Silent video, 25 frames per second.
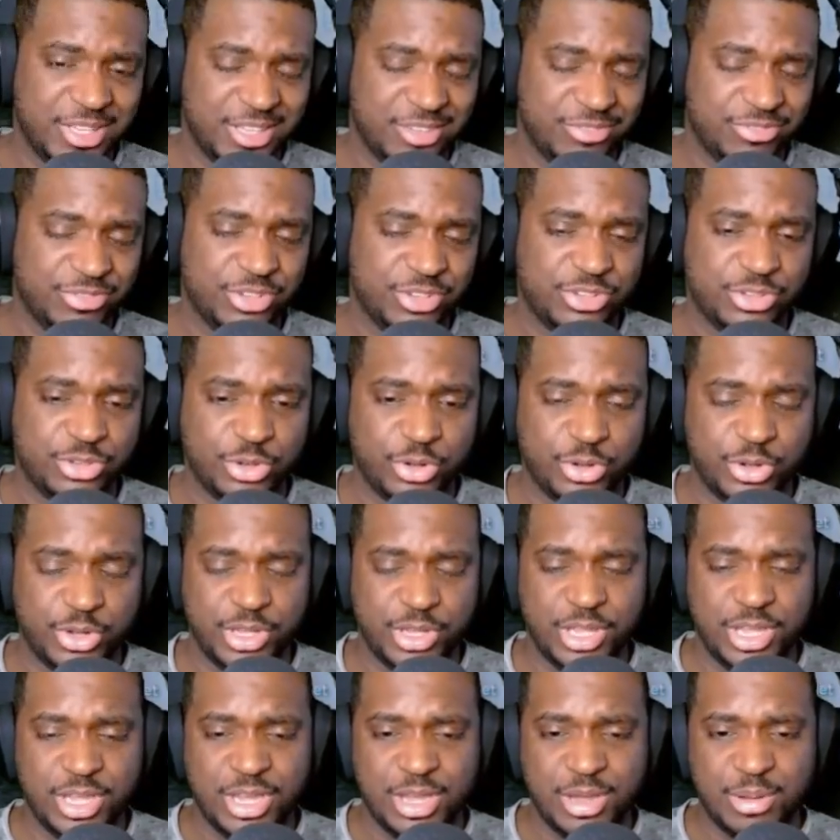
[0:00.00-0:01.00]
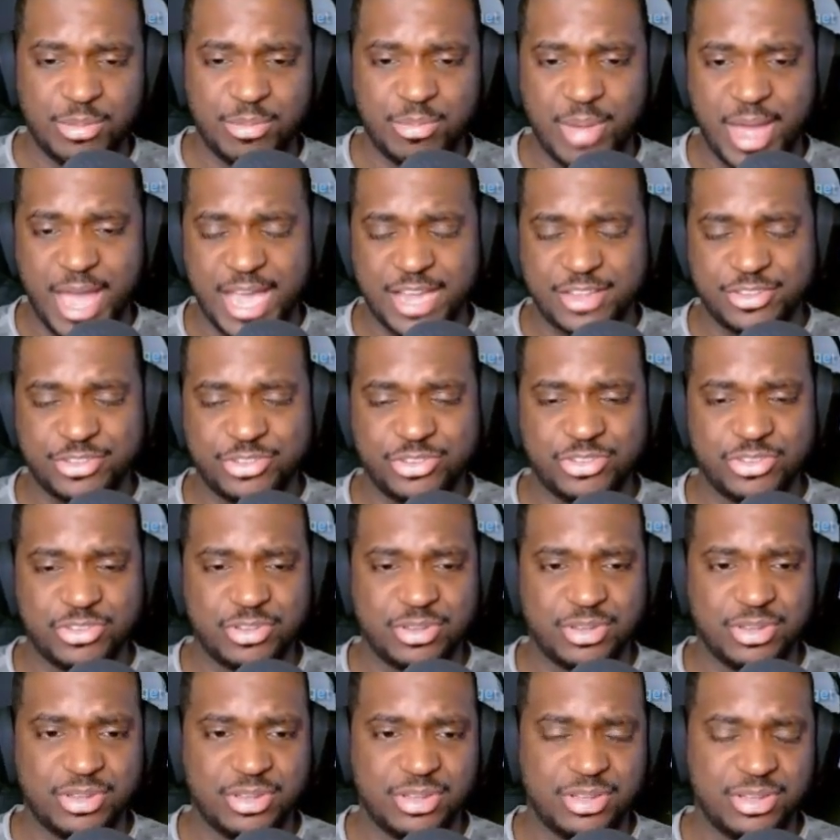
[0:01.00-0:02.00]
inventory max
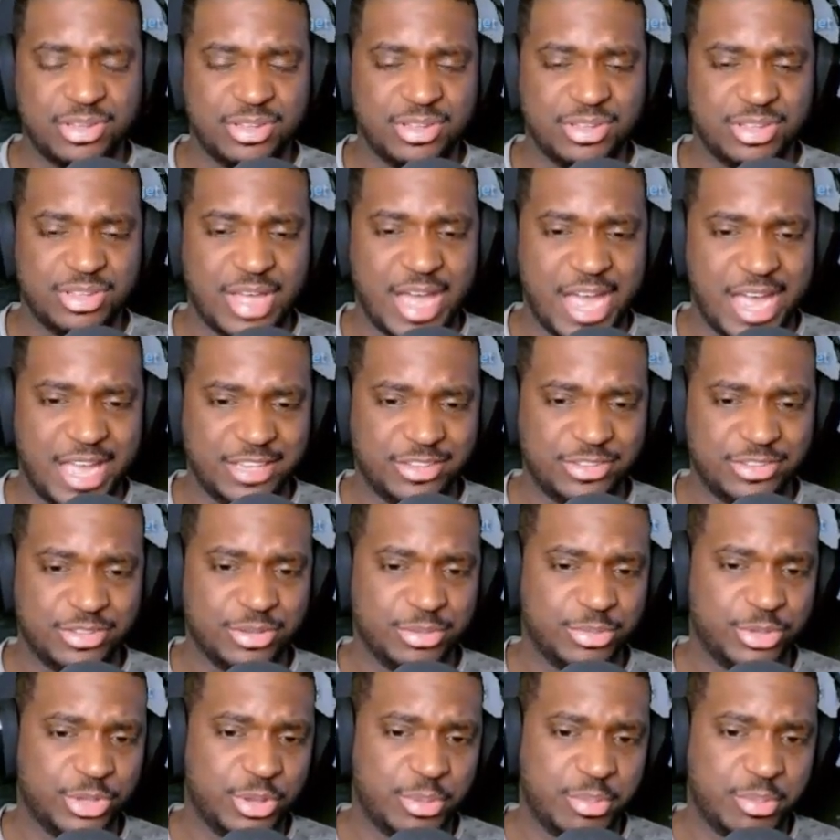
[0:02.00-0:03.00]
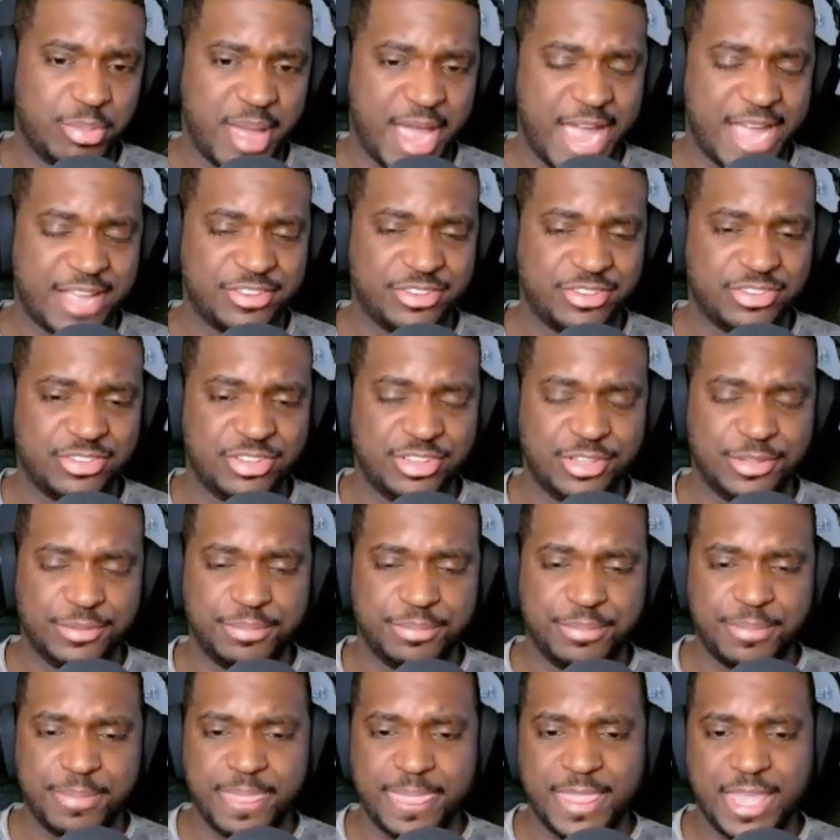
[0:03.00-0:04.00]
item capacity.
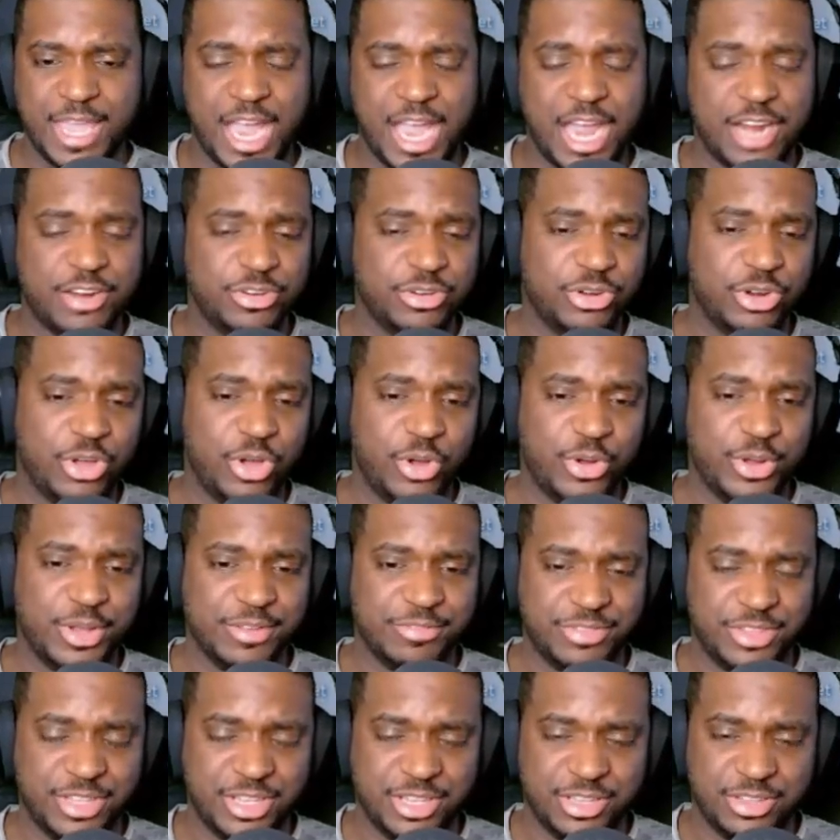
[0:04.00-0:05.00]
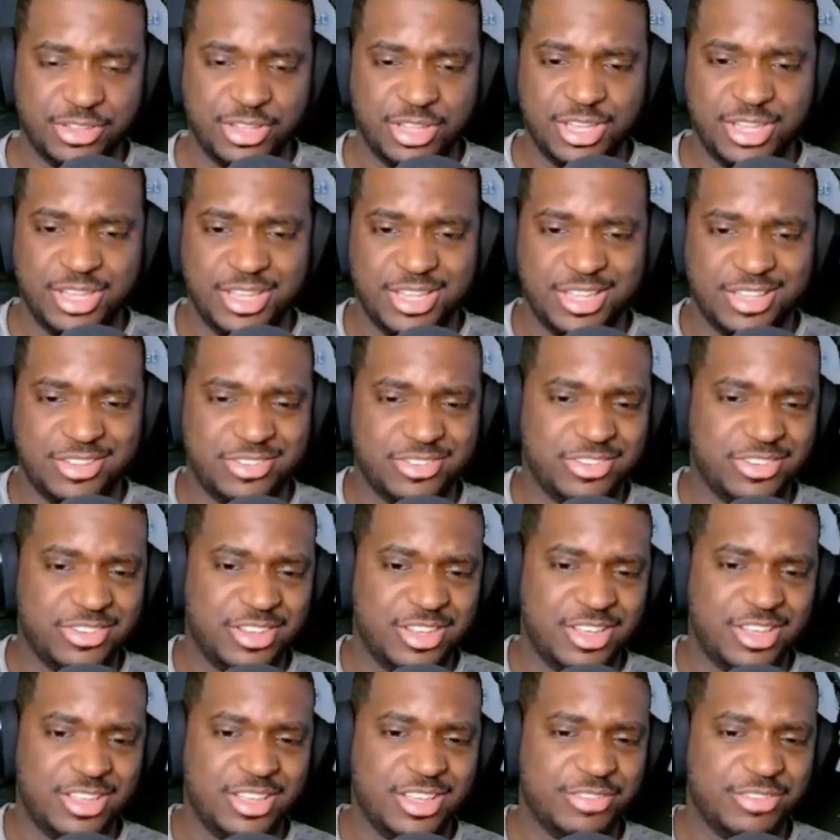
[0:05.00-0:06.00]
I don't know if they're
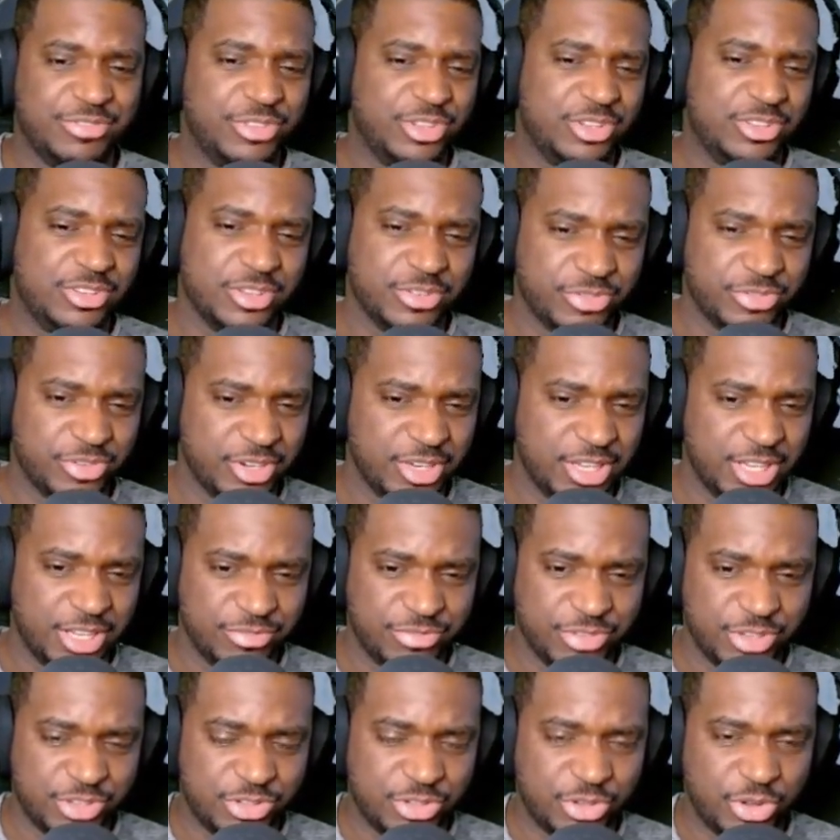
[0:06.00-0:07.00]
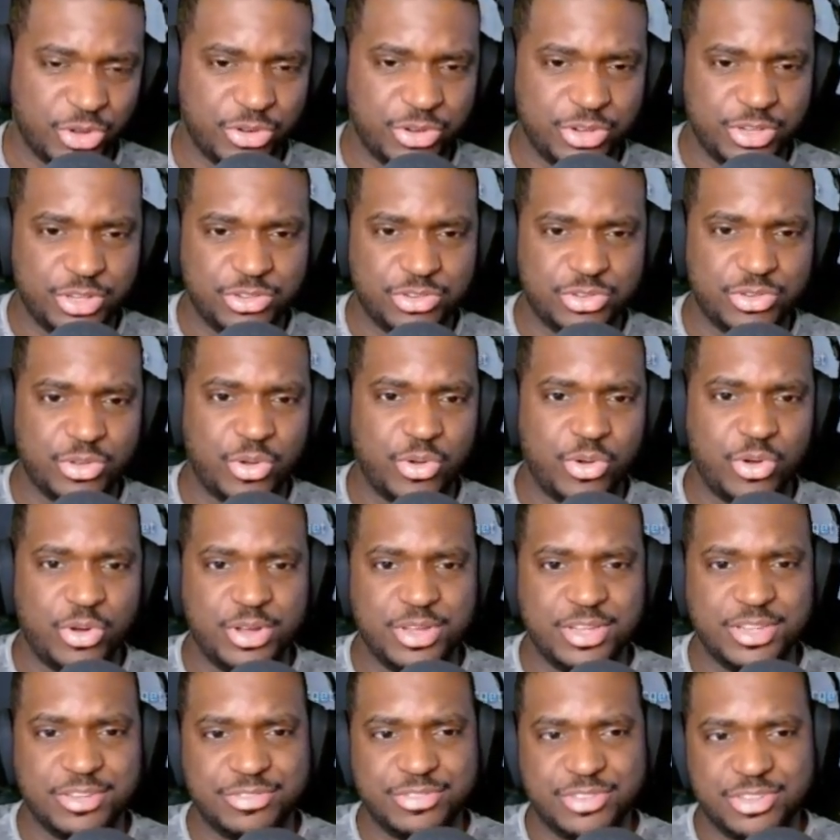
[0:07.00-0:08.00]
different inventories, or
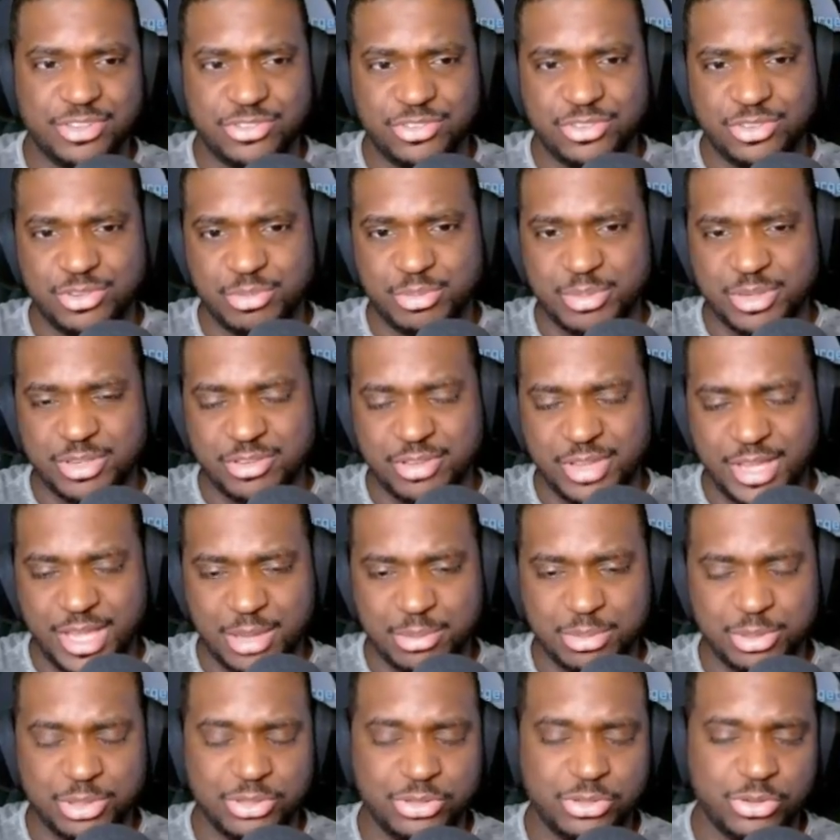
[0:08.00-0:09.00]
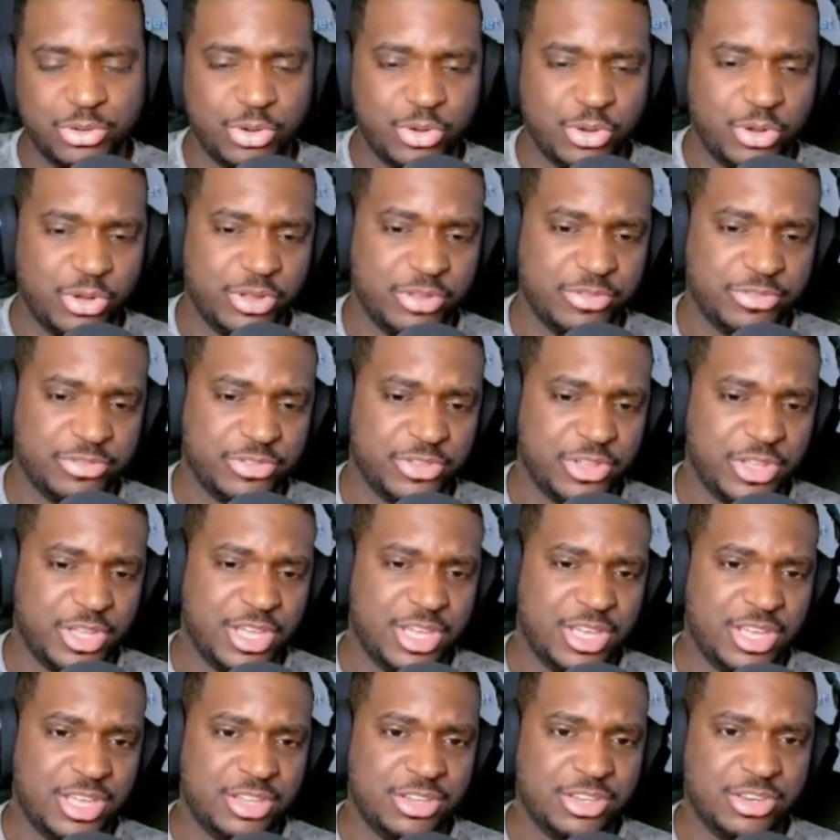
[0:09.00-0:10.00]
if this is mislabeled, or if
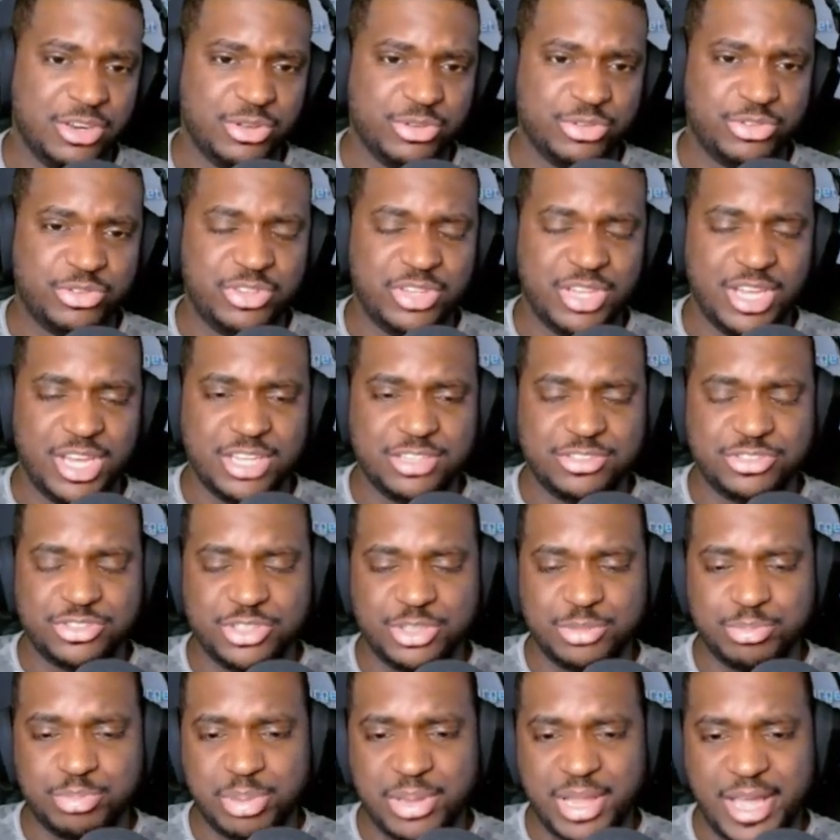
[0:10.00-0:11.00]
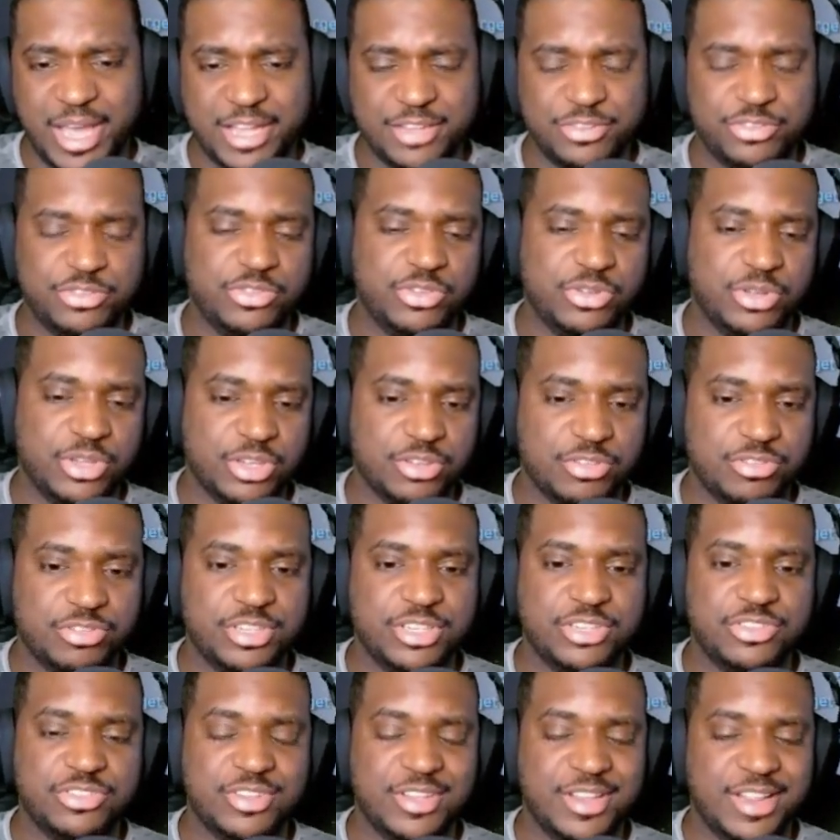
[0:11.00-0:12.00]
CIG plans to
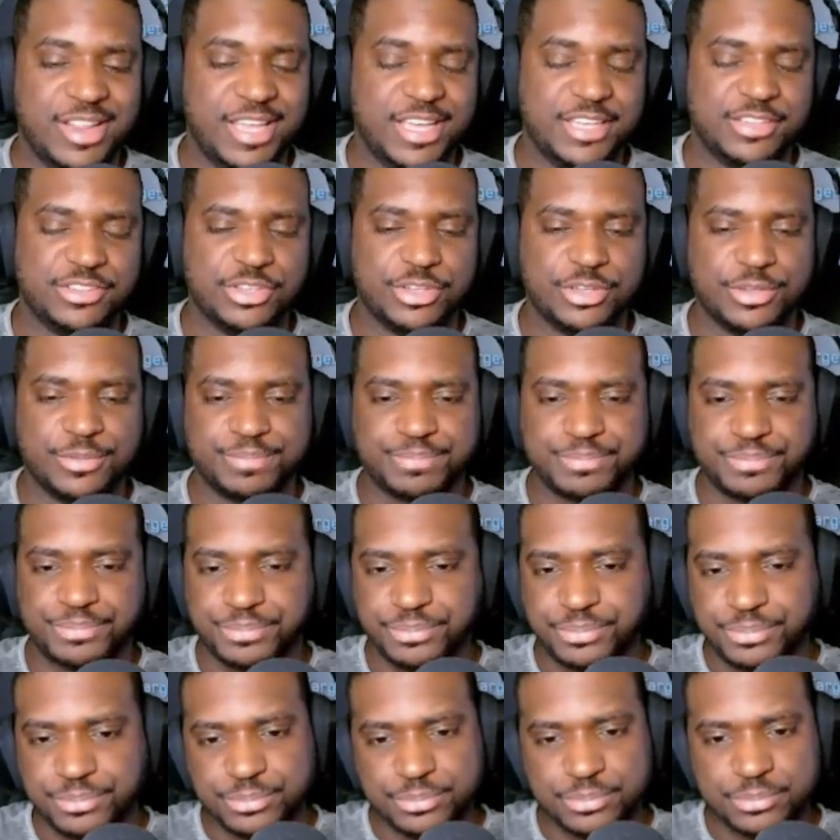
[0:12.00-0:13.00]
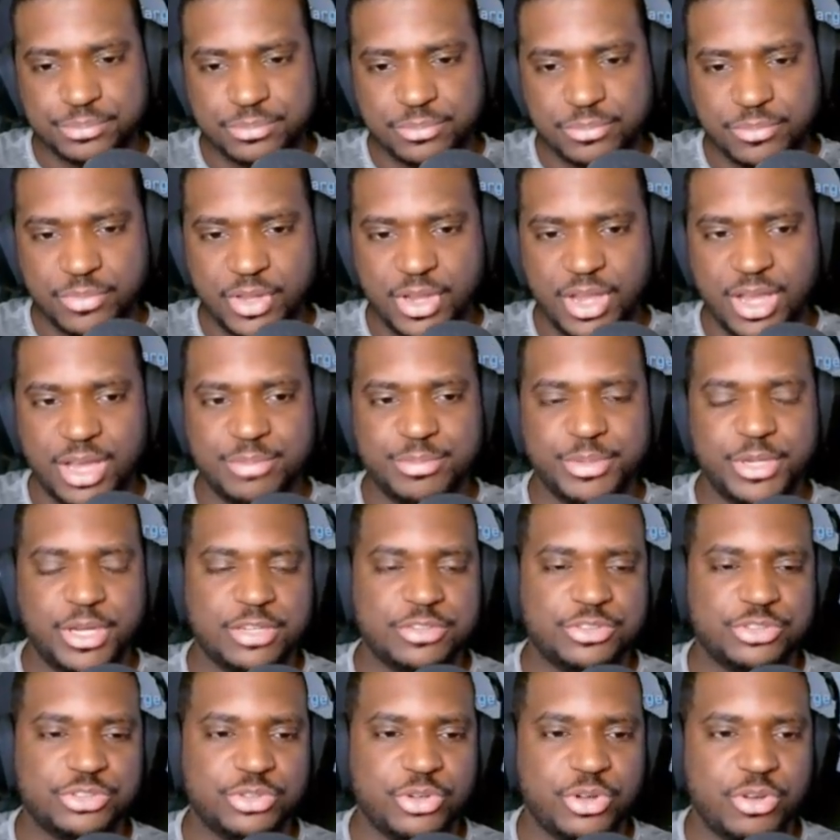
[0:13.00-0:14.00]
increase it later. I'm
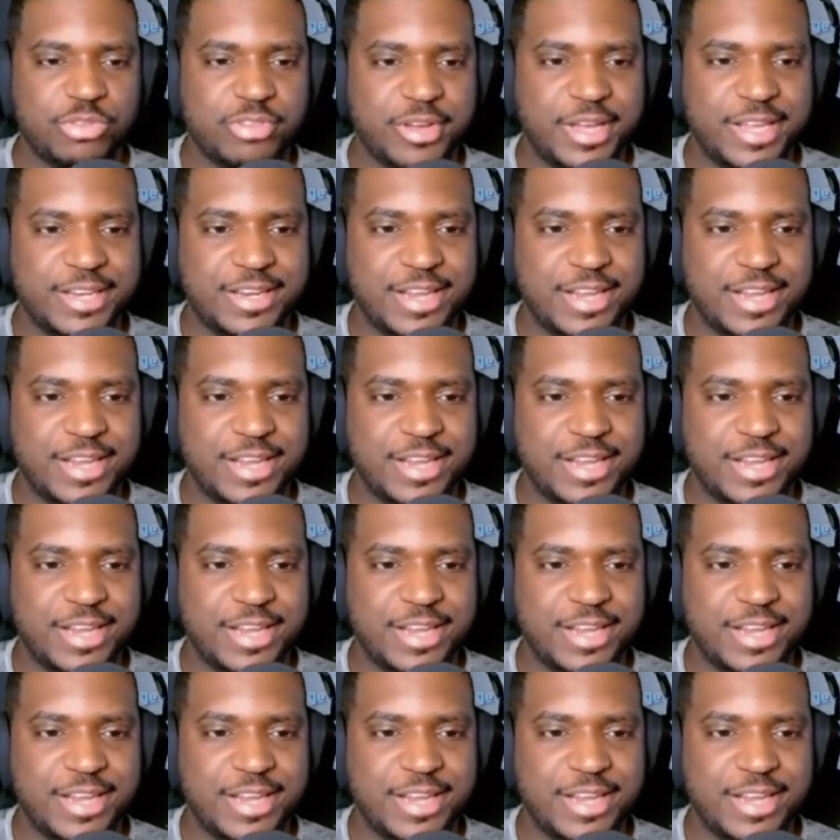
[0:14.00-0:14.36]
not sure right